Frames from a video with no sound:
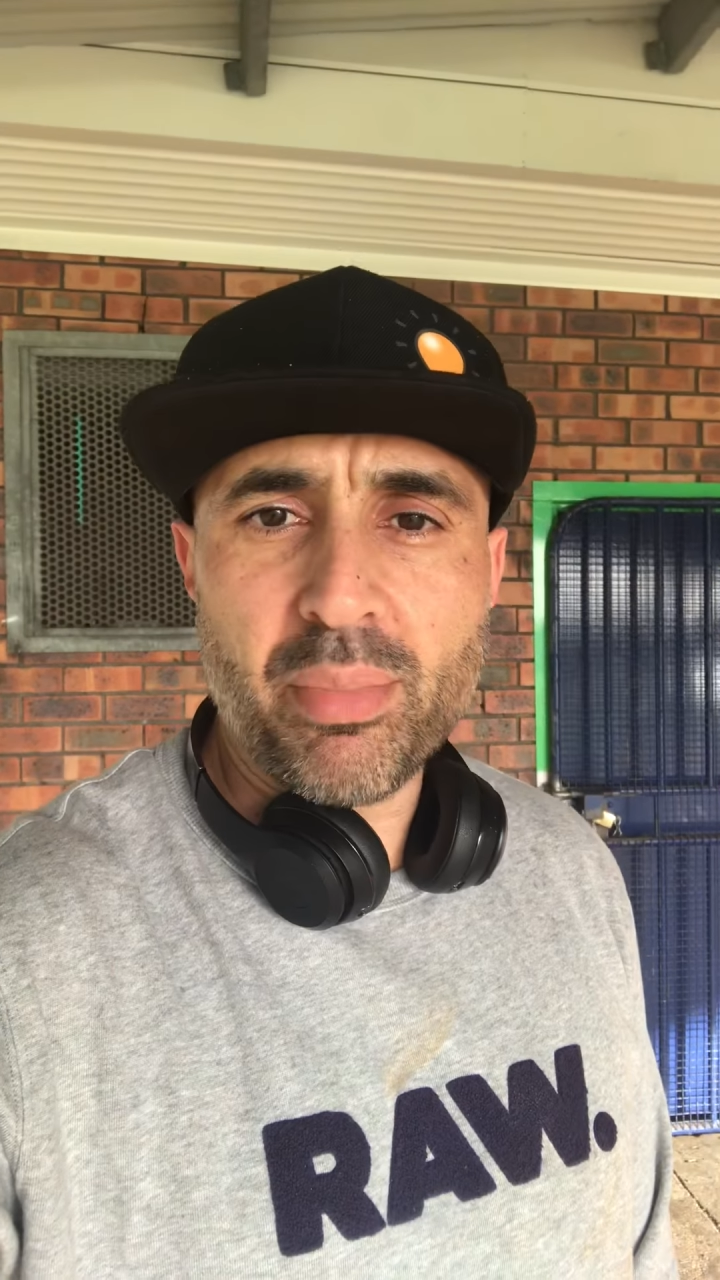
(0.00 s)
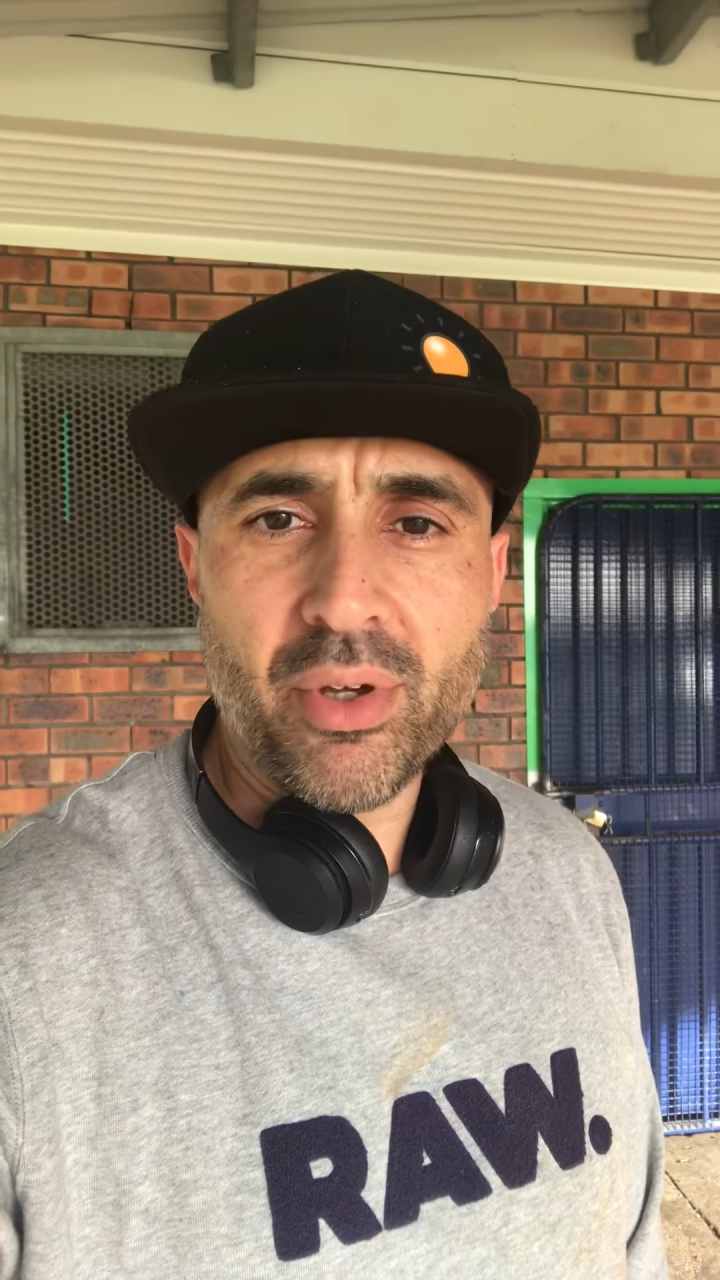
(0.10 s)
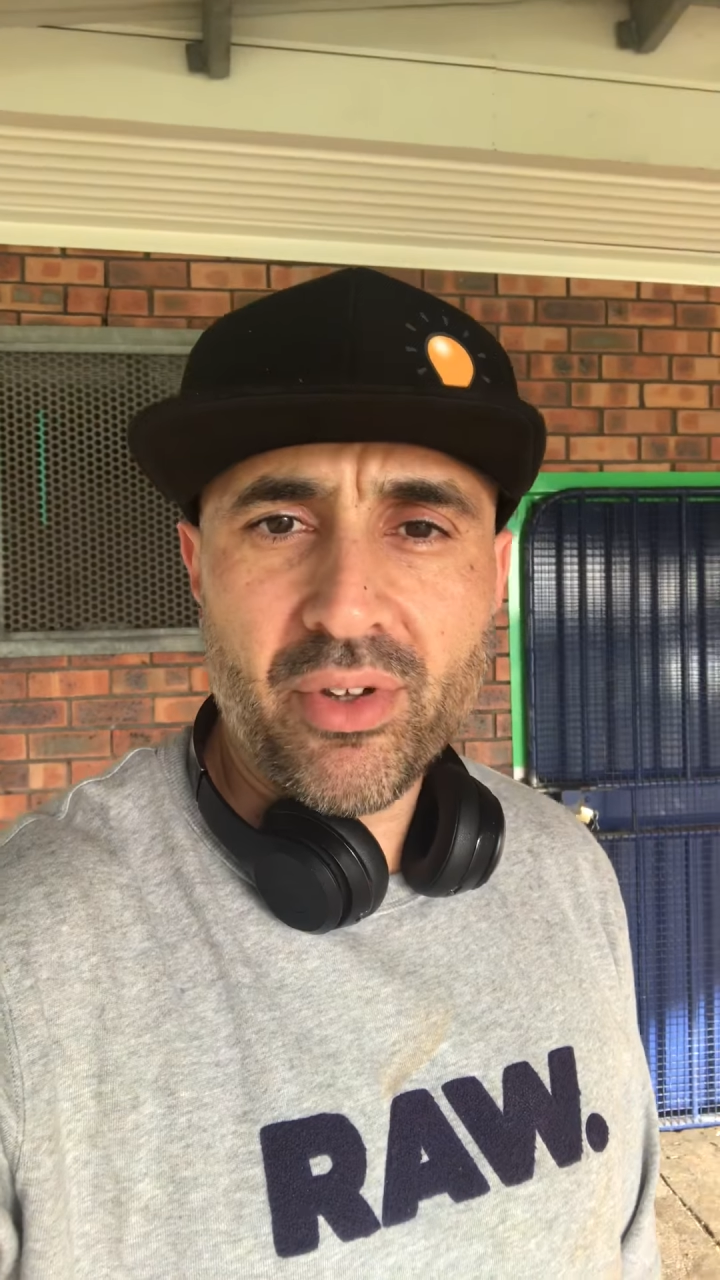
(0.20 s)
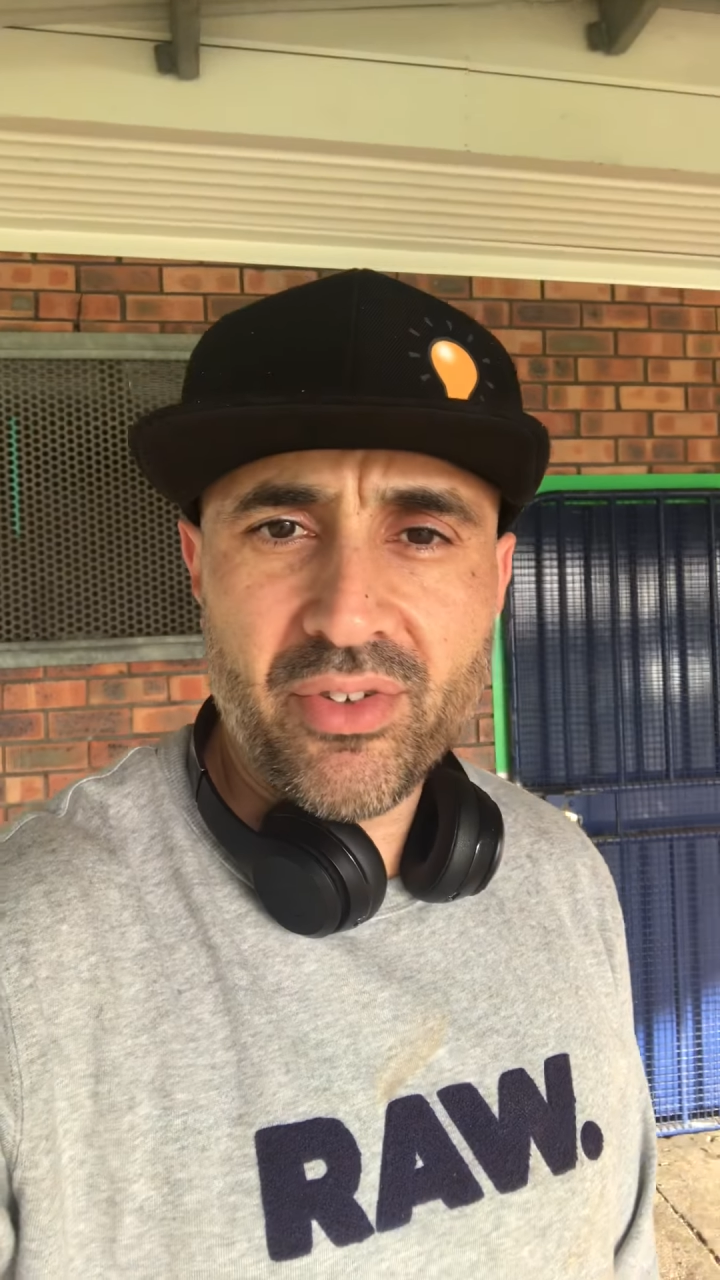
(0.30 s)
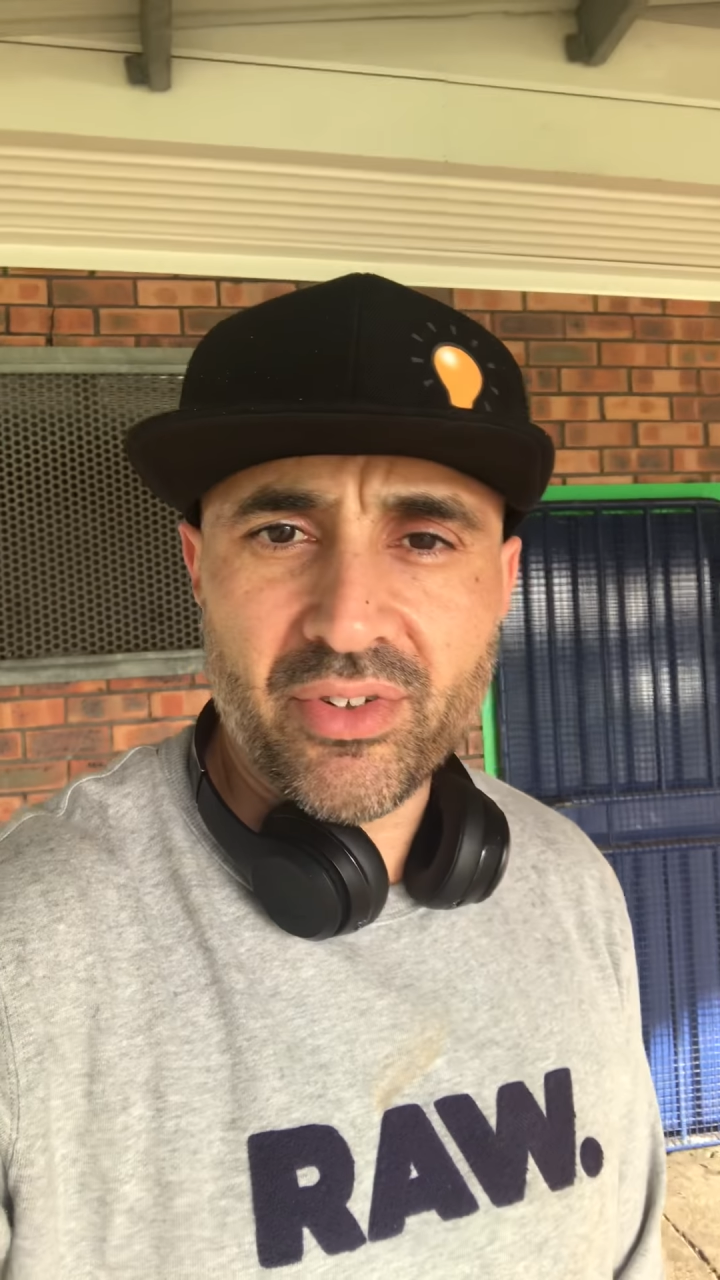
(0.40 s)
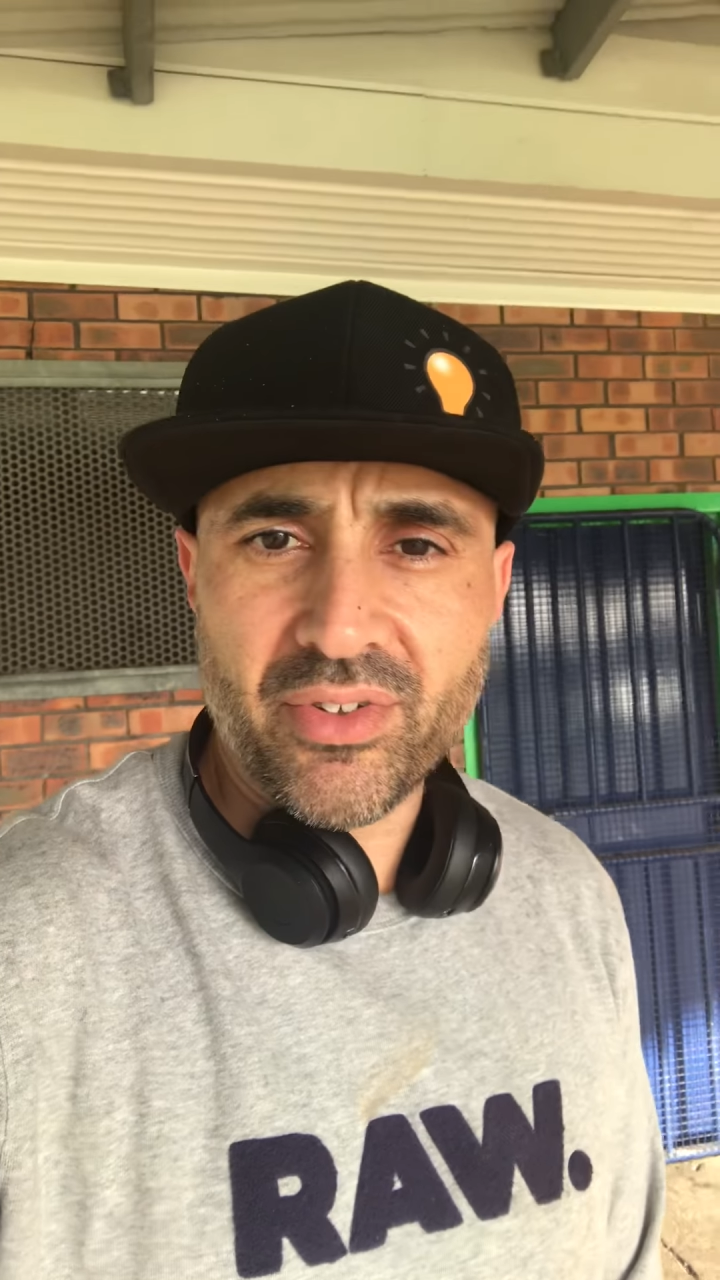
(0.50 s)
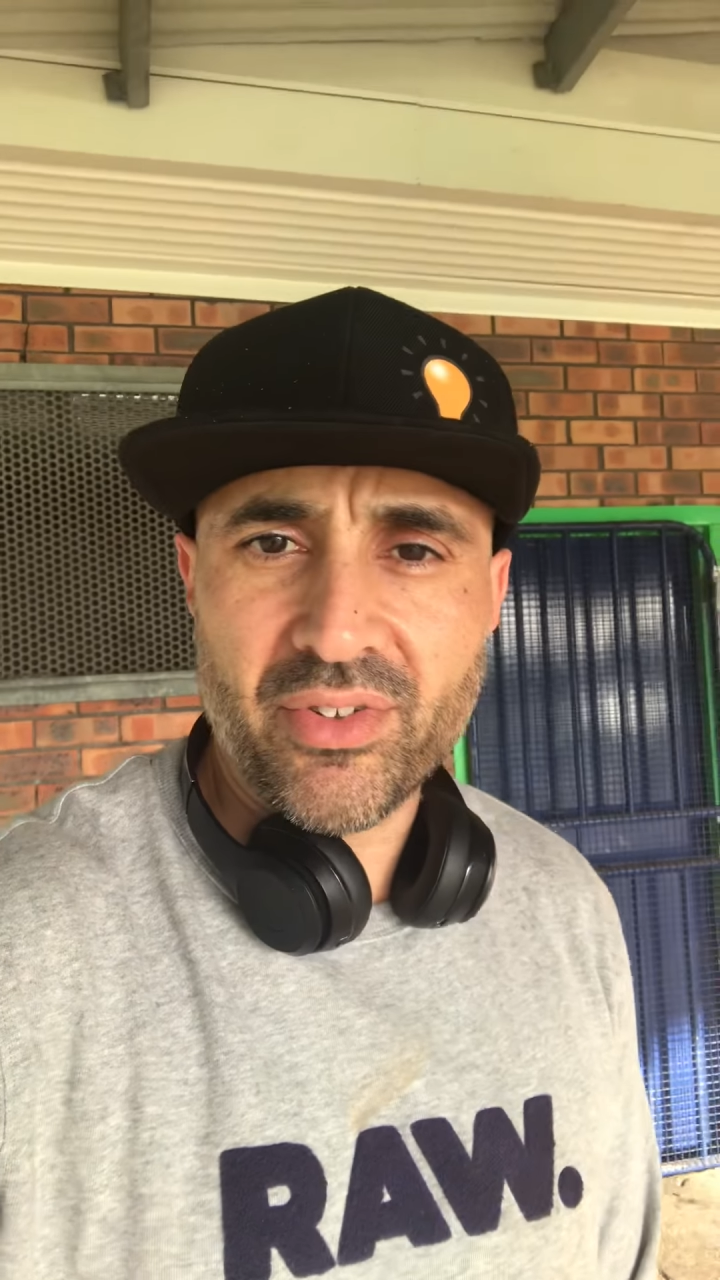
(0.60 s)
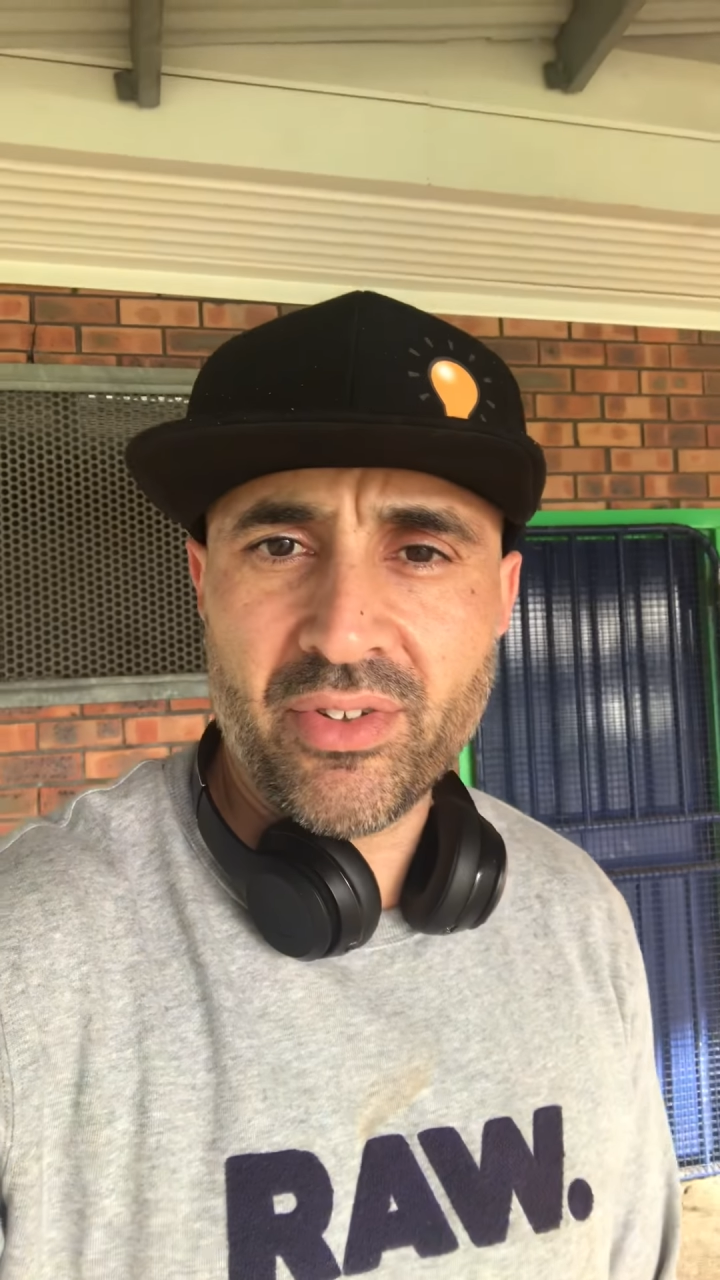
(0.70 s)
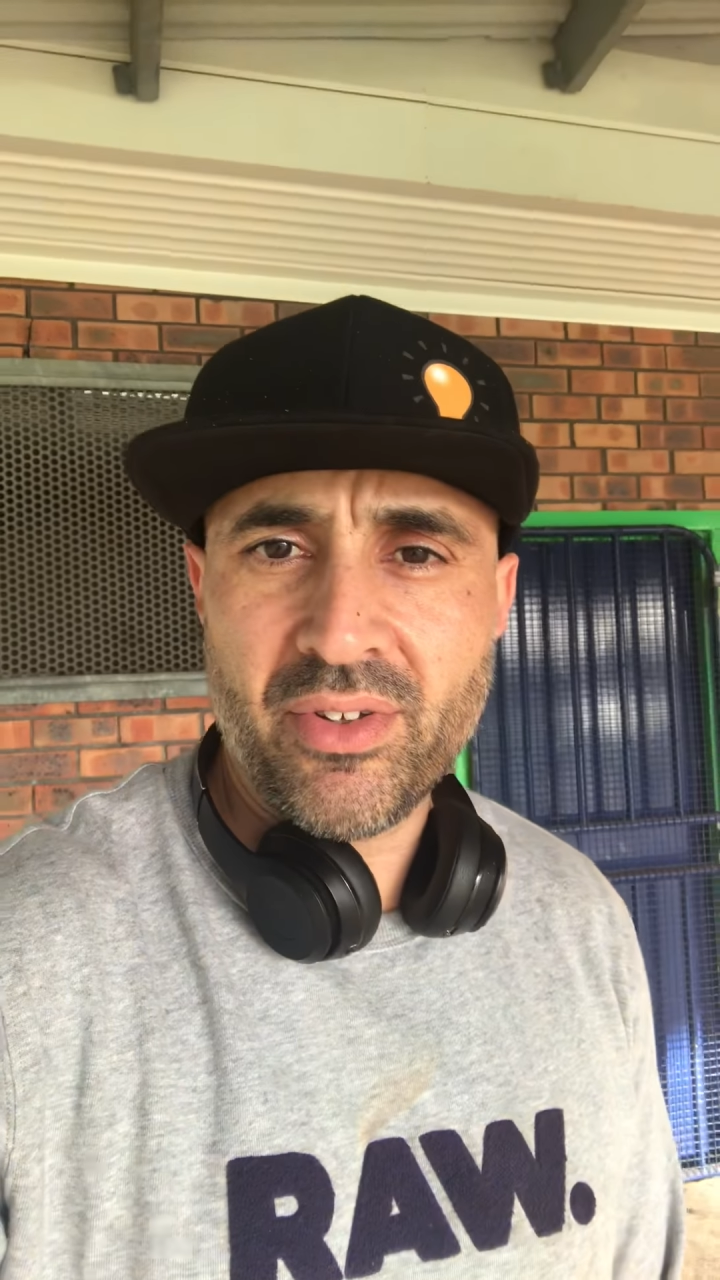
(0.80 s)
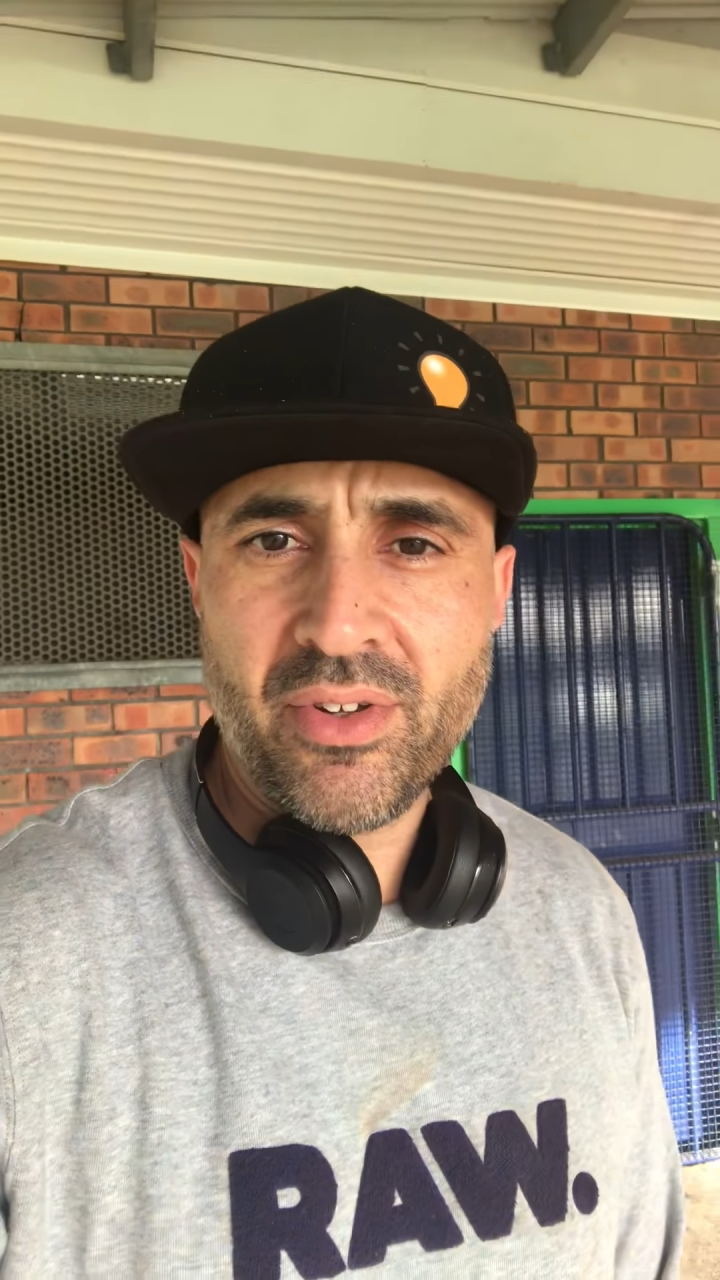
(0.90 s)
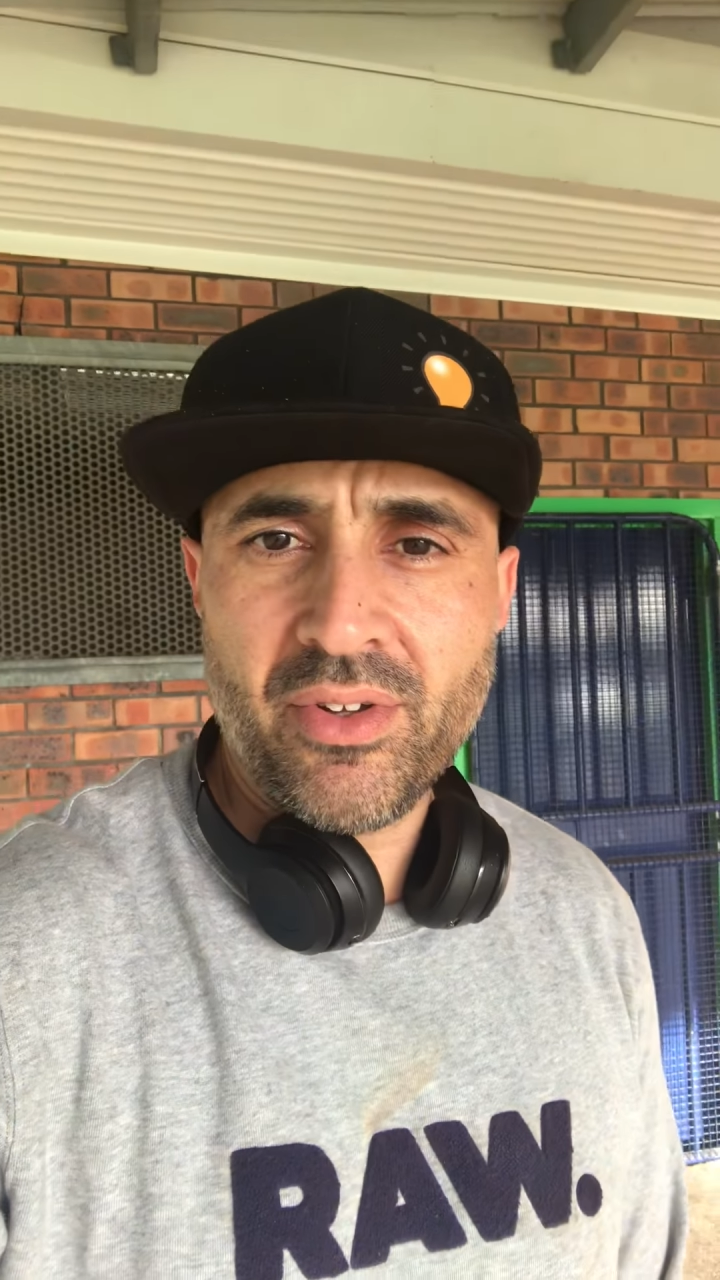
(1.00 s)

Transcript: purchase.